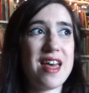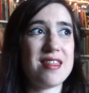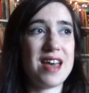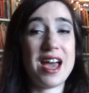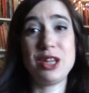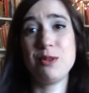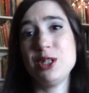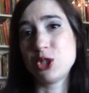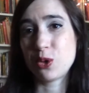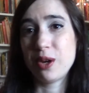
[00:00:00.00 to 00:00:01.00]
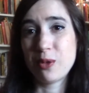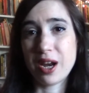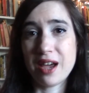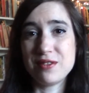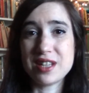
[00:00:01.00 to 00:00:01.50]
that you enjoy what
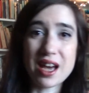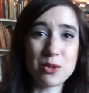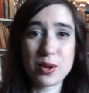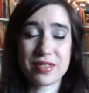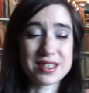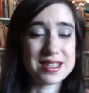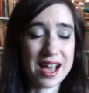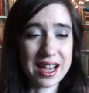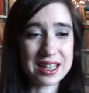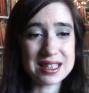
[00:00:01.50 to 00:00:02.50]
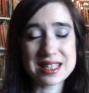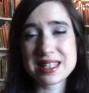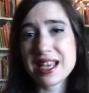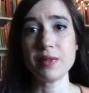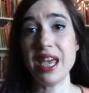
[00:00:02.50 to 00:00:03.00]
I've done with the science.